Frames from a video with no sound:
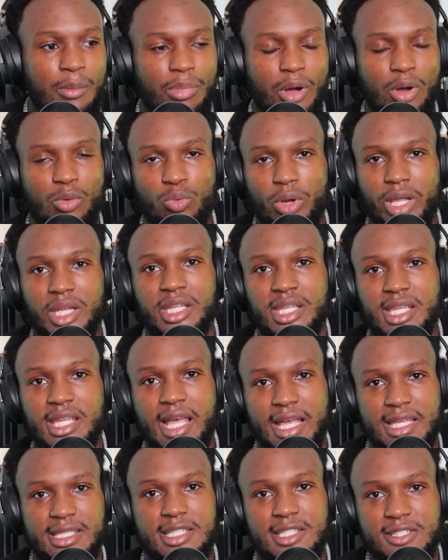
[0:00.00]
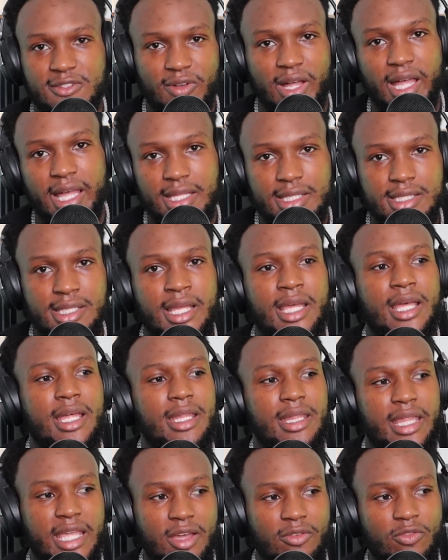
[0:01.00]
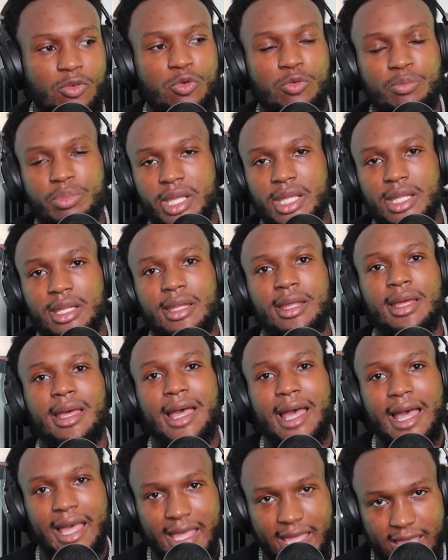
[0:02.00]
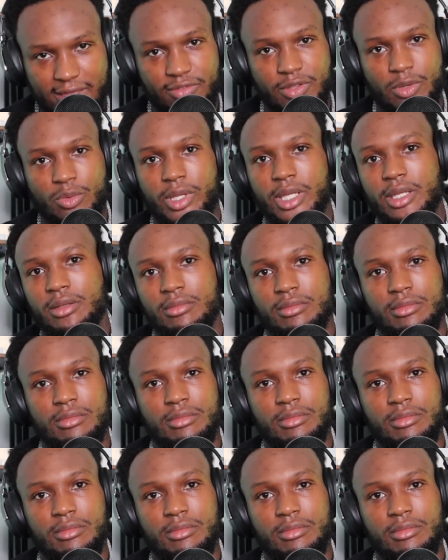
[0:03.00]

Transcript: But when he has his fights, they have all been at heavyweight.